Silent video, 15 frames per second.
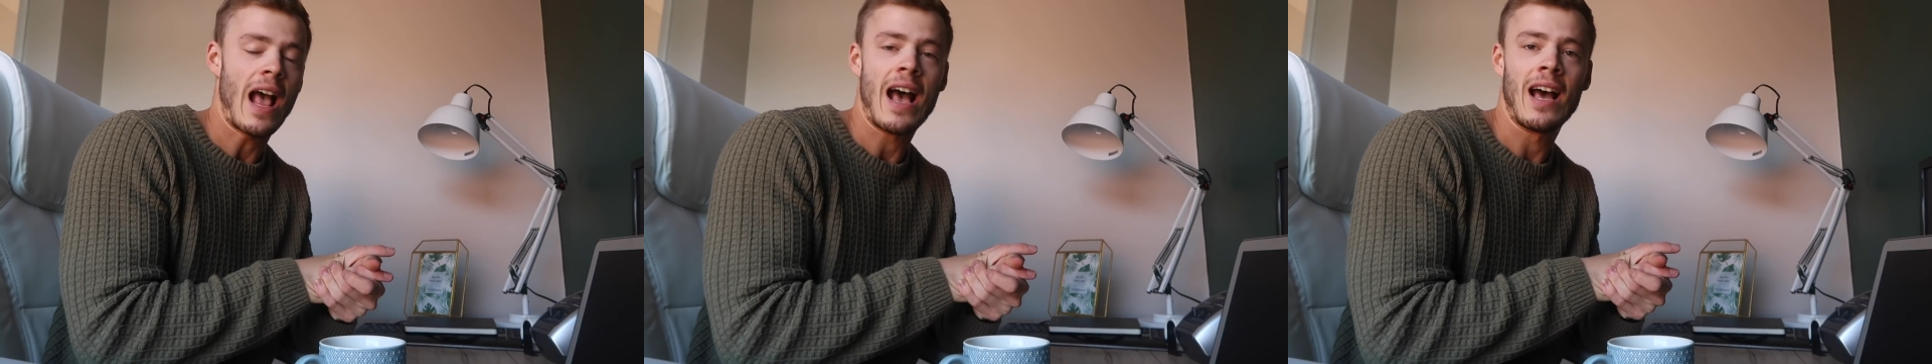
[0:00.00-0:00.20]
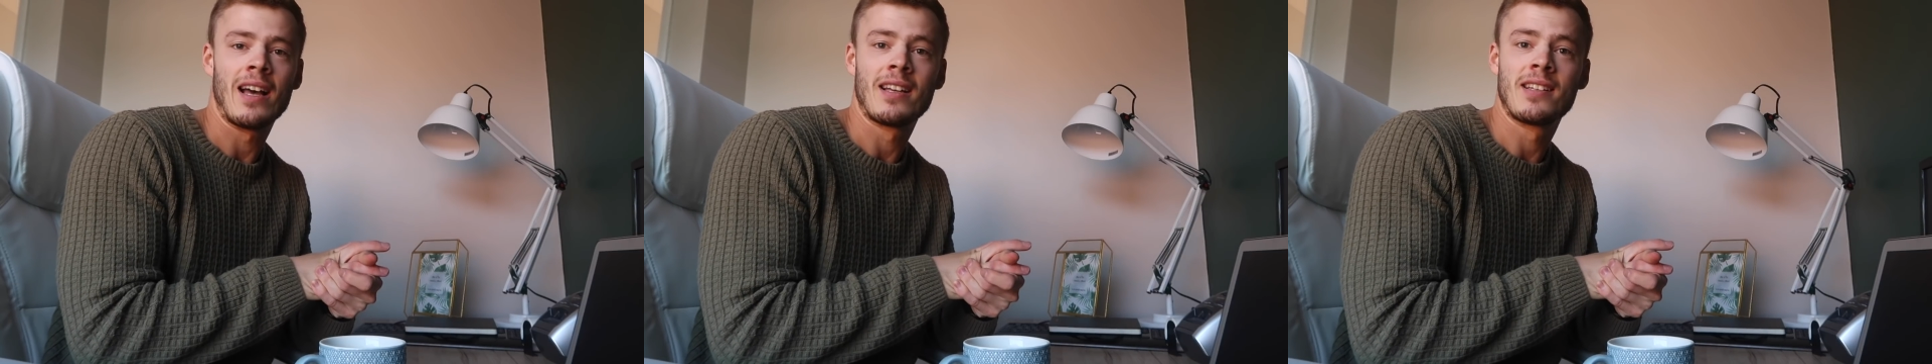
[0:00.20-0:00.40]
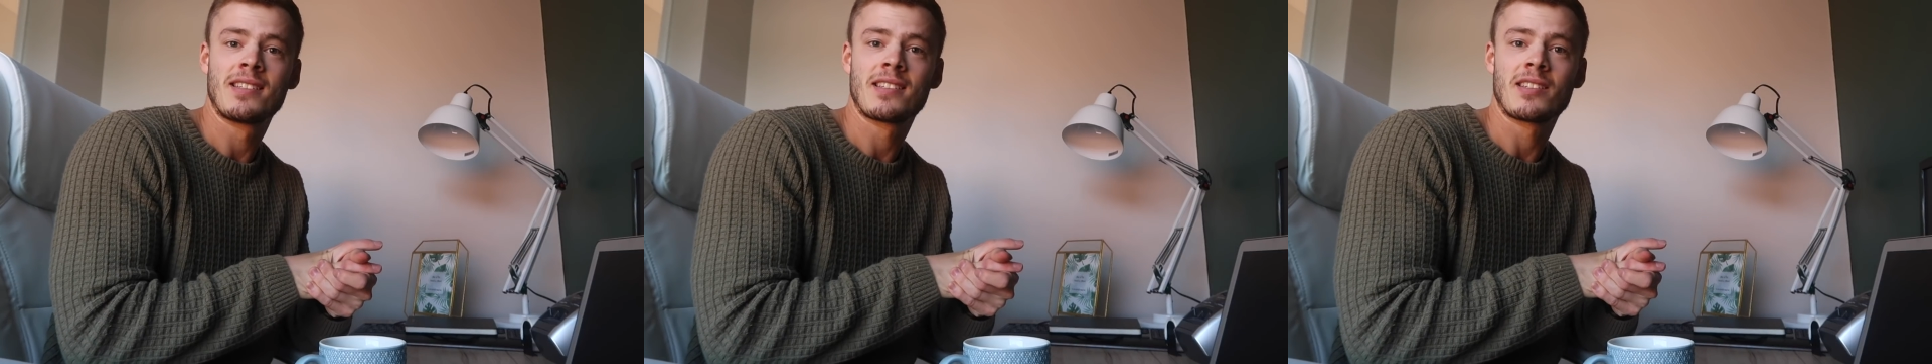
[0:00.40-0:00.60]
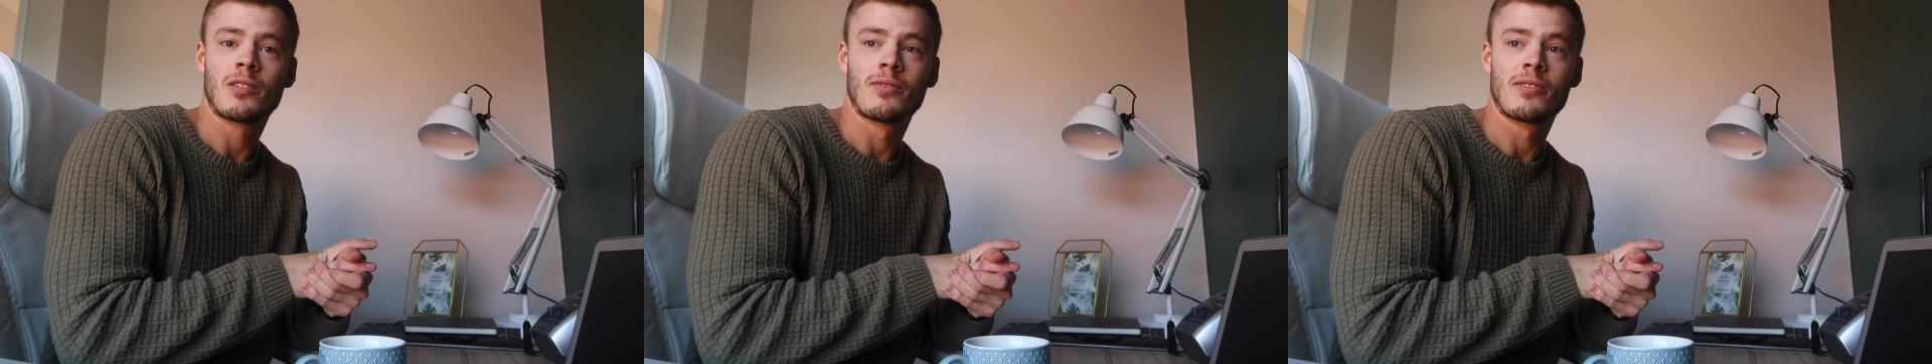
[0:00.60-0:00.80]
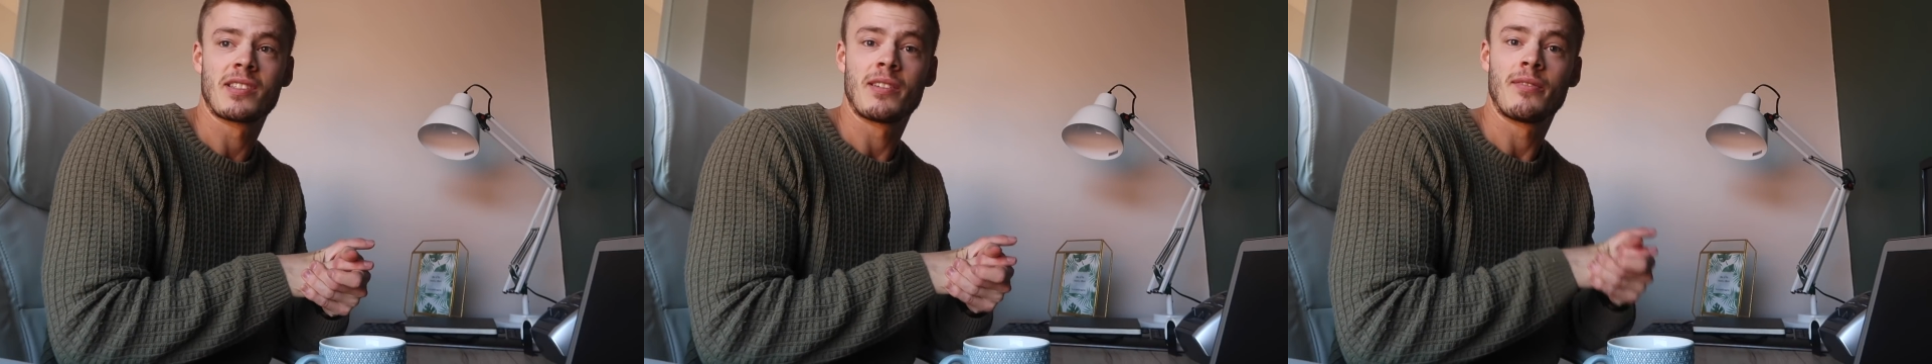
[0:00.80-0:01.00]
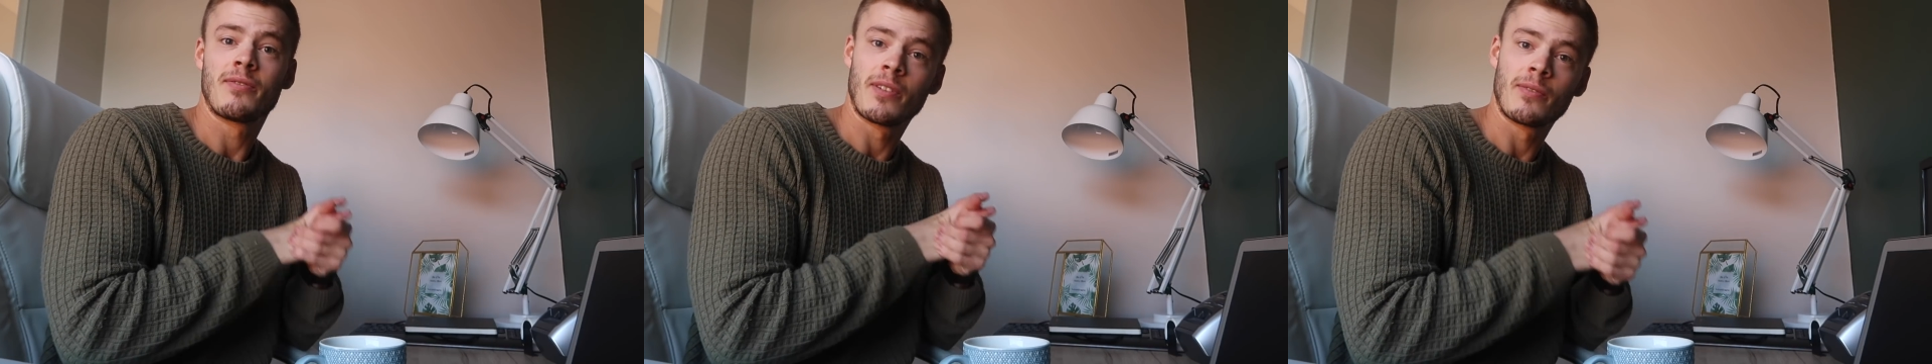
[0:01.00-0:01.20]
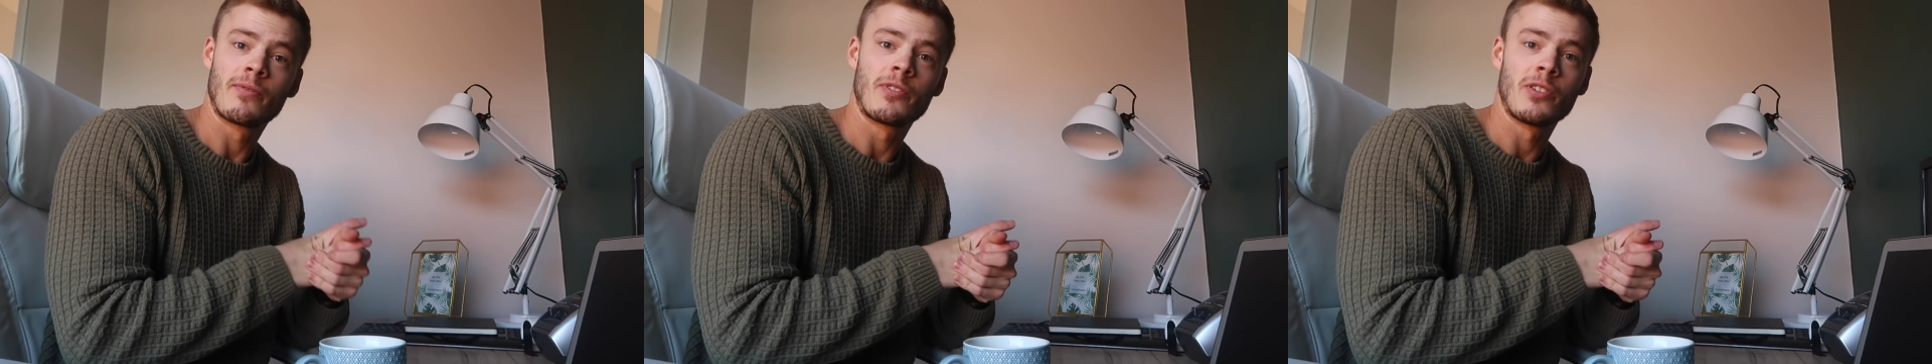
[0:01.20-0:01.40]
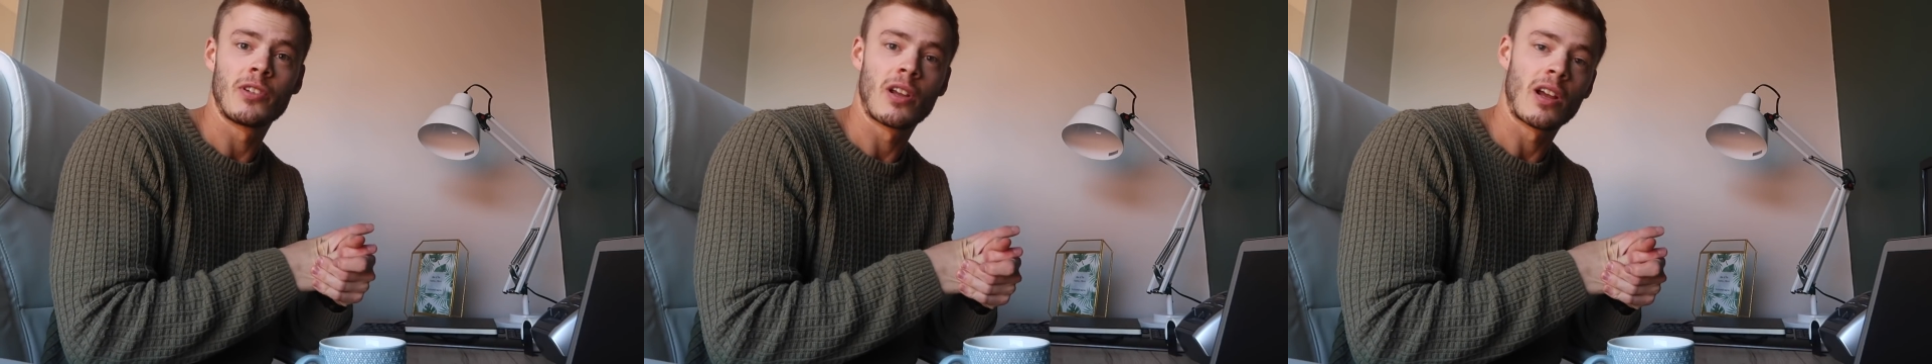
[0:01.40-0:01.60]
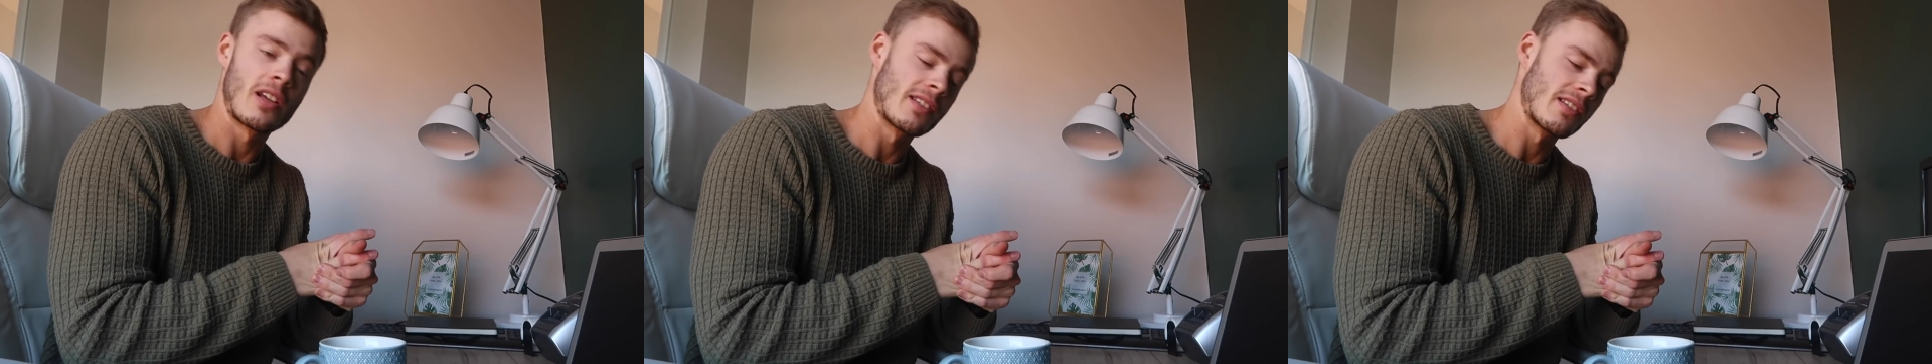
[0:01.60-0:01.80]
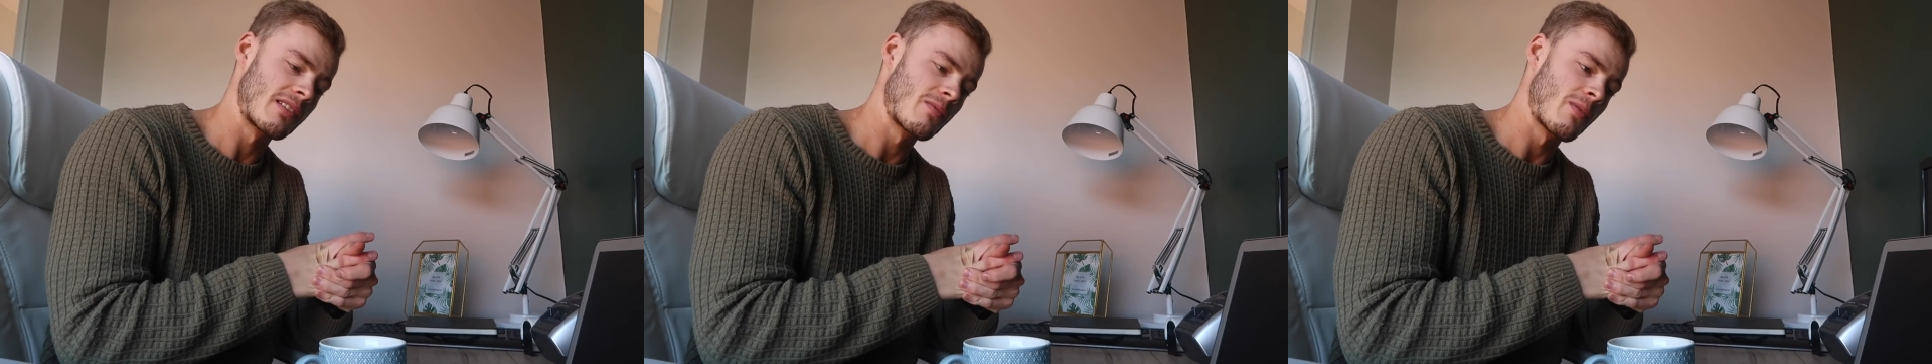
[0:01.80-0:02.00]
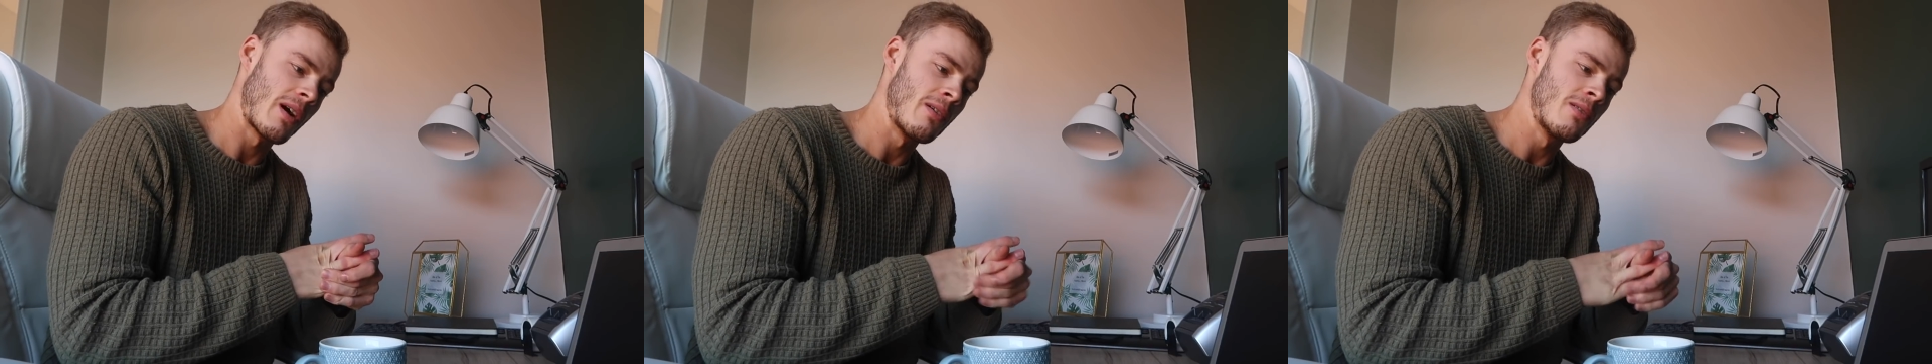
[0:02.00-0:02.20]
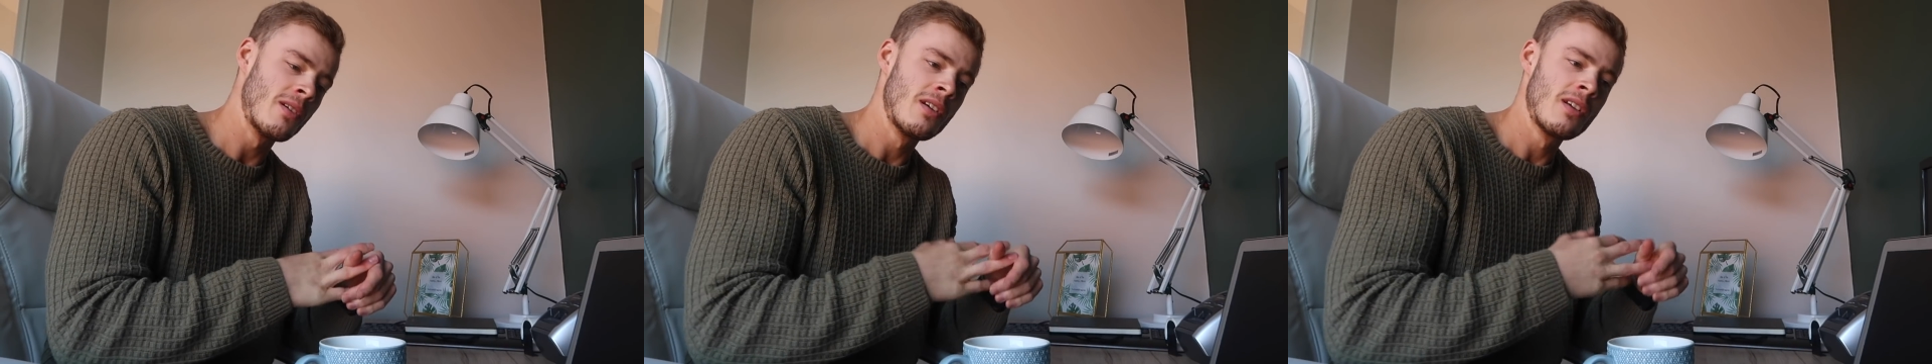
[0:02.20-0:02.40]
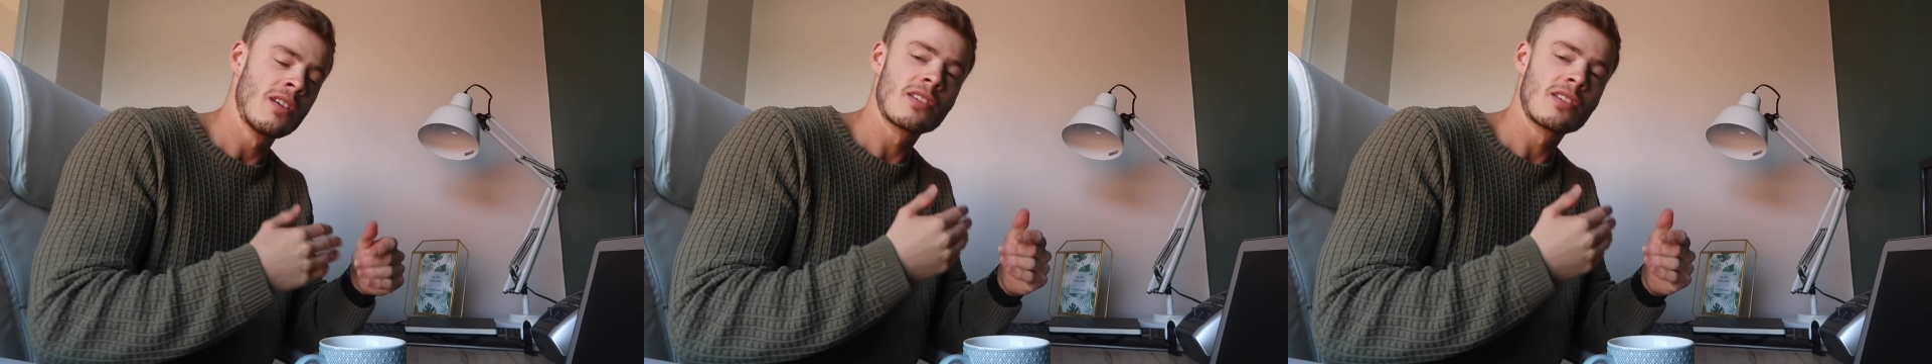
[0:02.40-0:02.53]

as obviously fun for you guys as well,